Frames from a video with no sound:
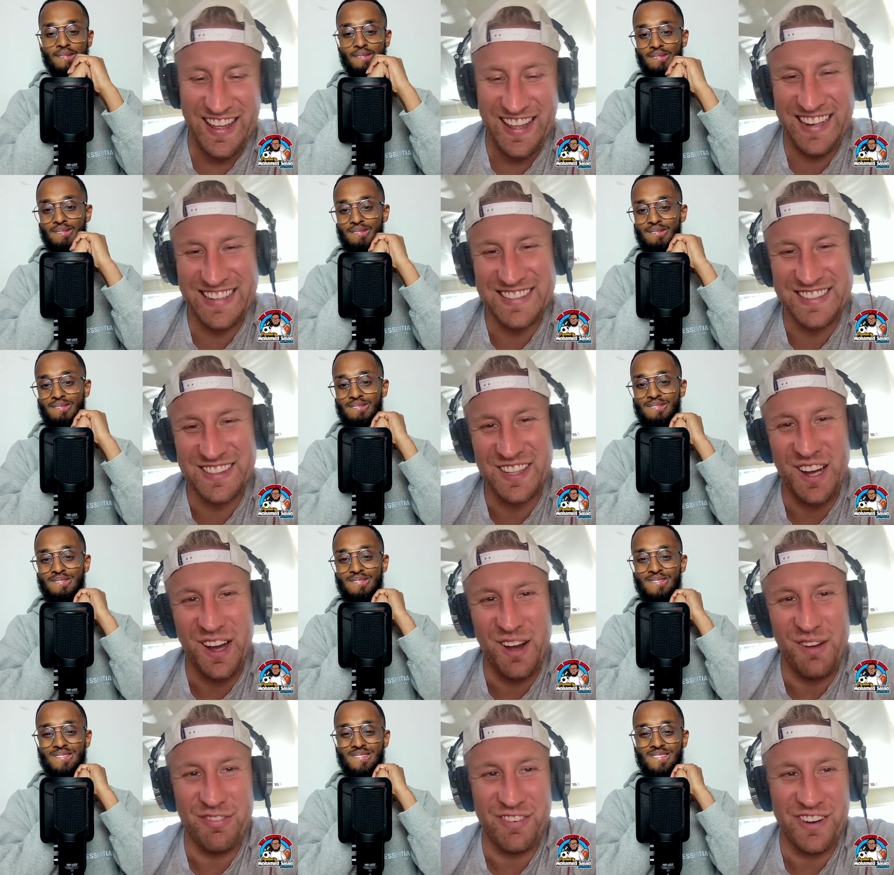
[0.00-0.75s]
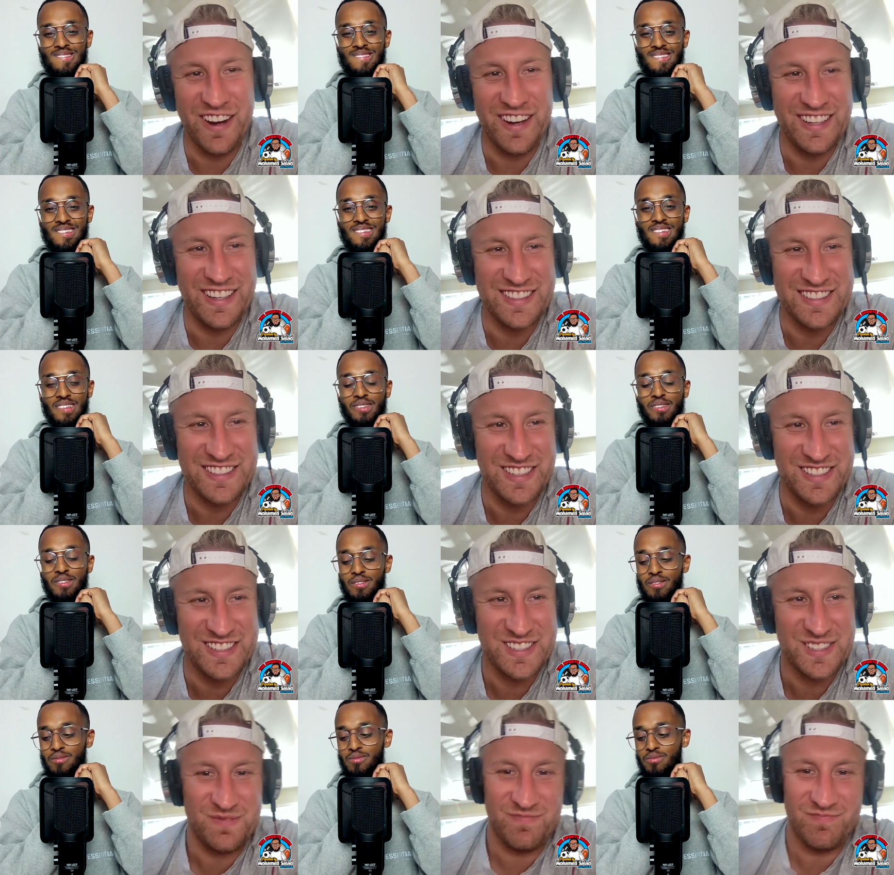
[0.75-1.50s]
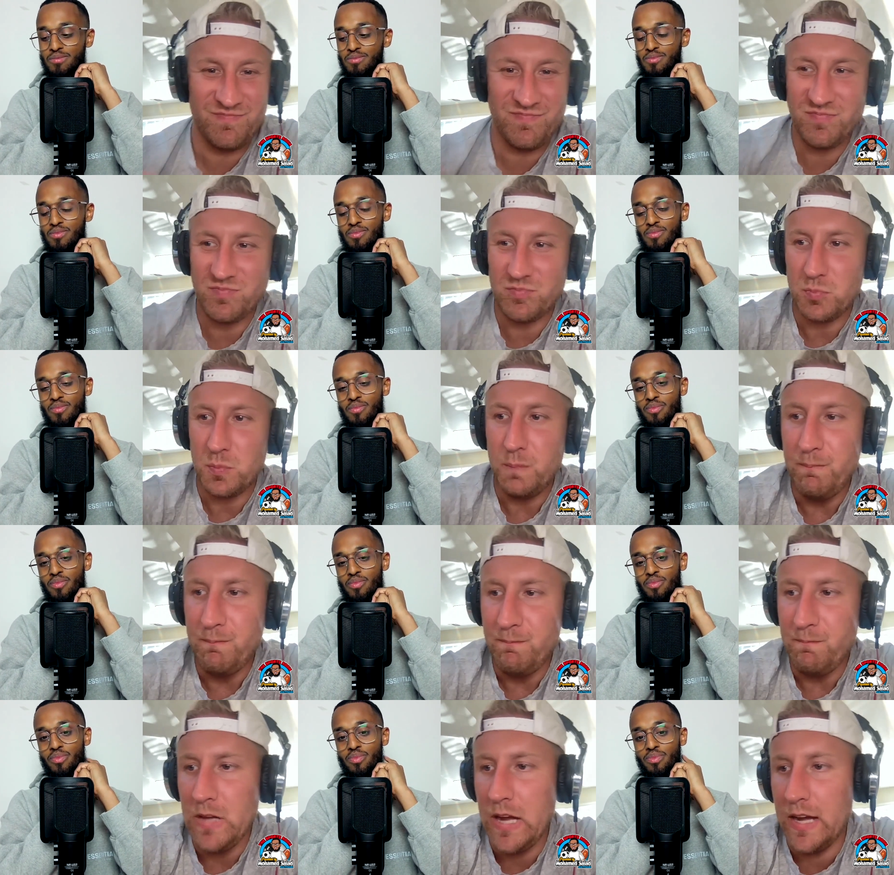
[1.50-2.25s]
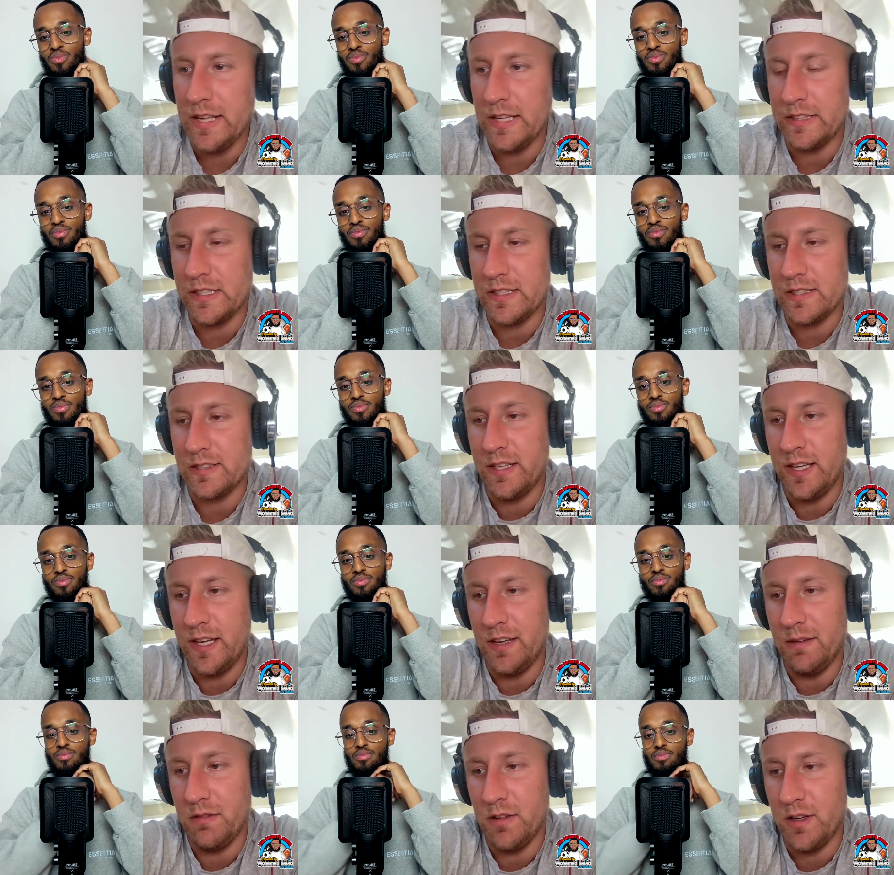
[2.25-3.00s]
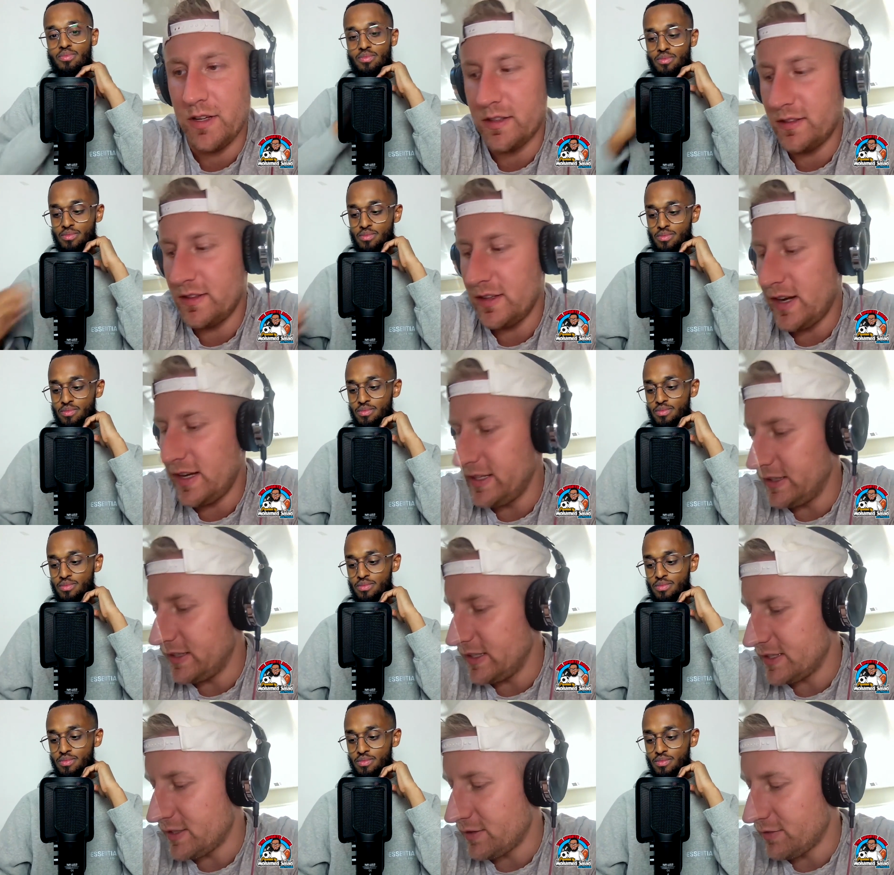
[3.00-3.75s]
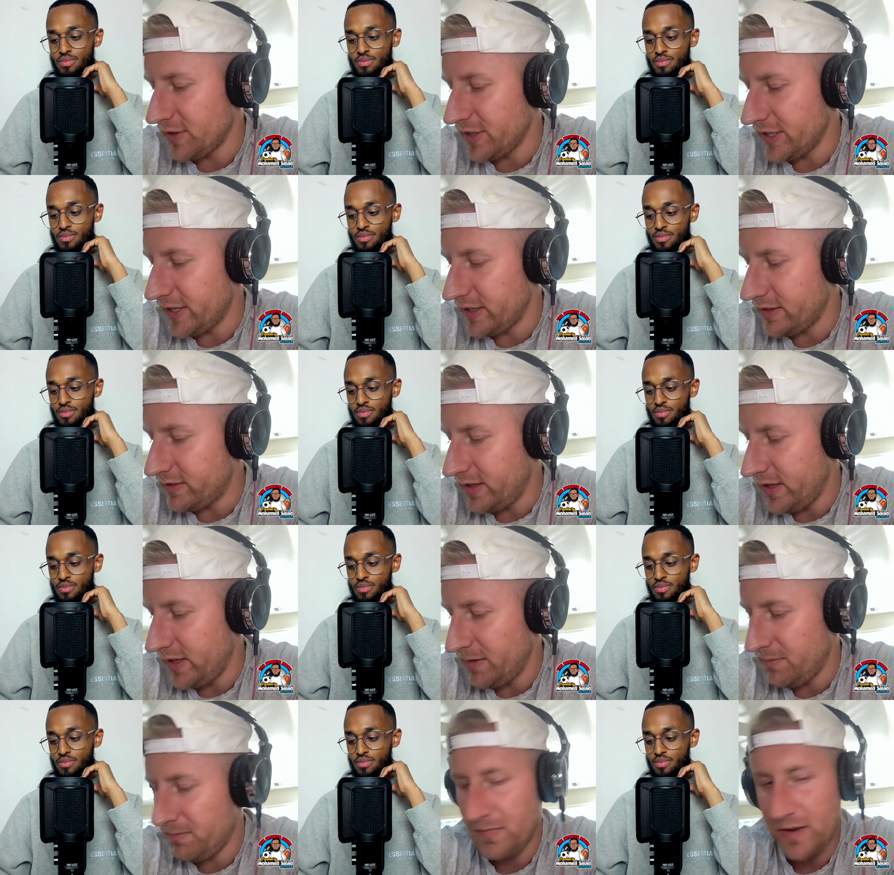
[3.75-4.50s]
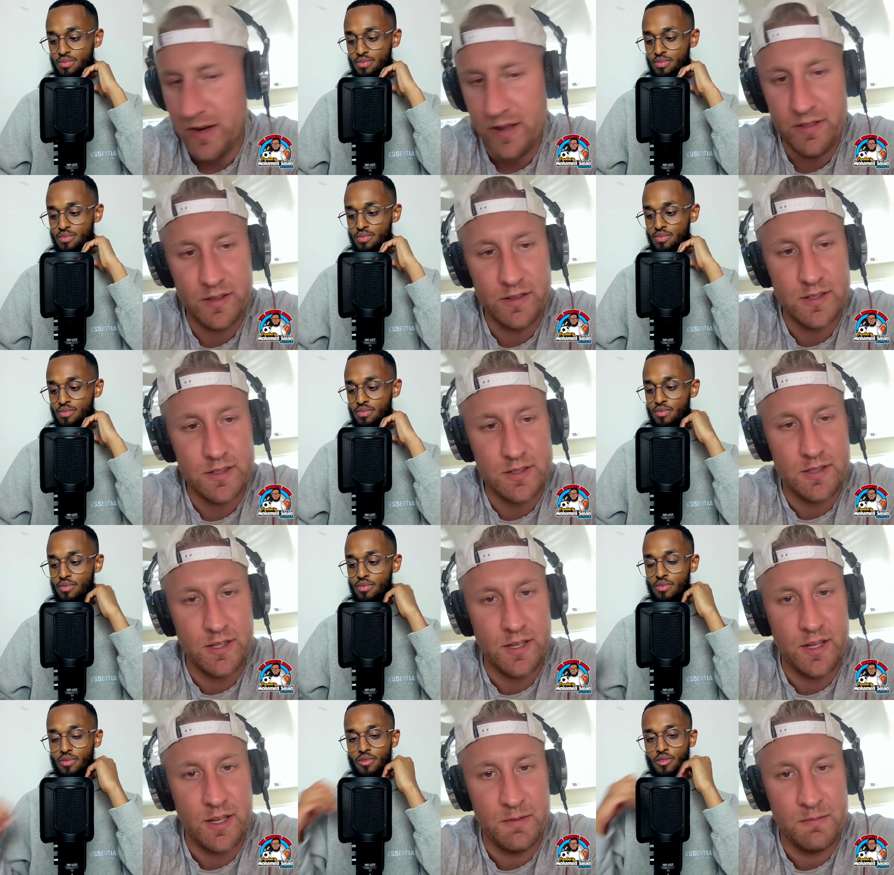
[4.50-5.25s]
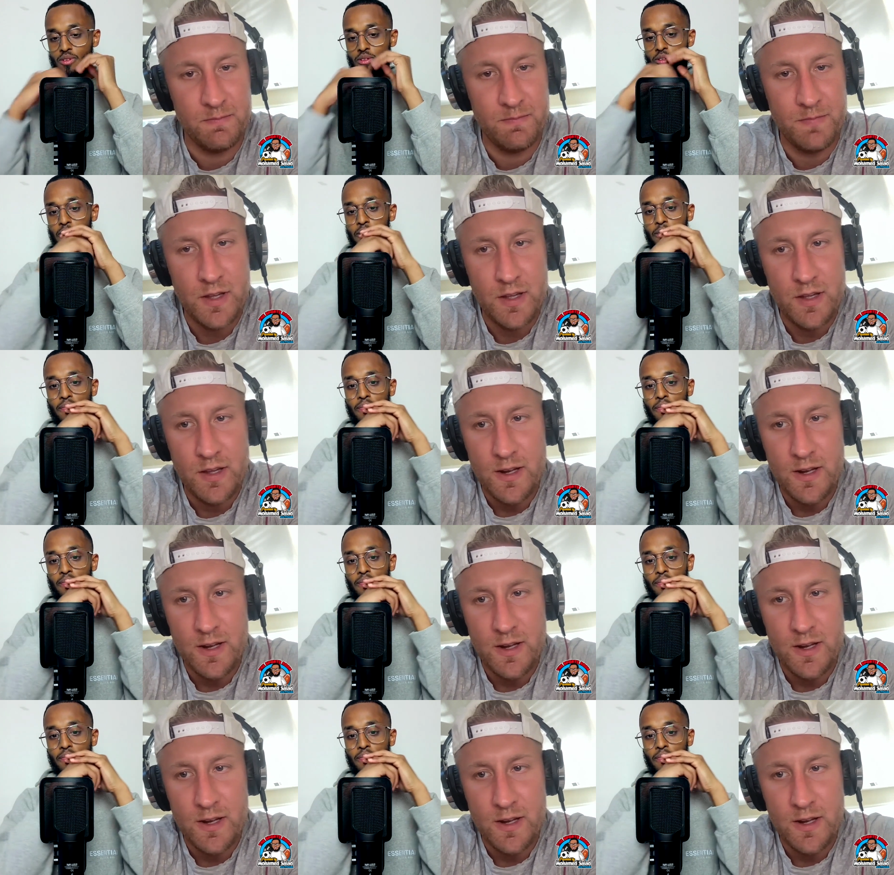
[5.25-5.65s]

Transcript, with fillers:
Speaker 1: it's tough, right? It's just, I think this team. Look, I think this is a really good team. I think this team,